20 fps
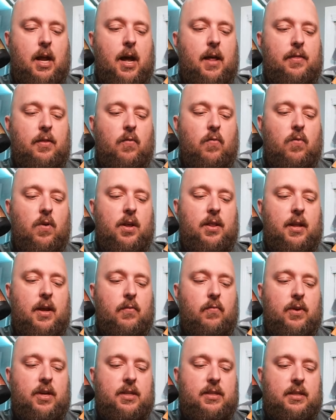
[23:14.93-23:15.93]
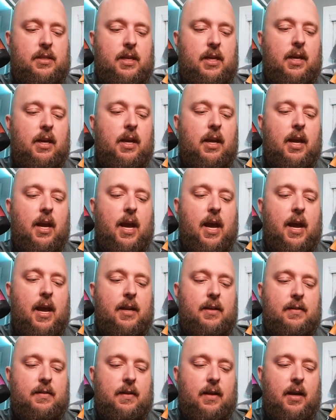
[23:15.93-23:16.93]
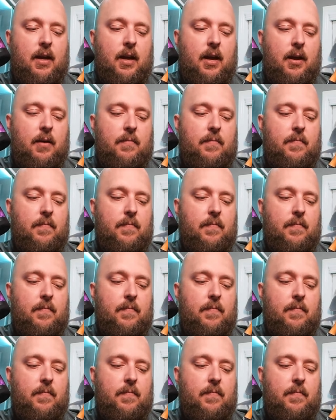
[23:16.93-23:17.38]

the one that we see at the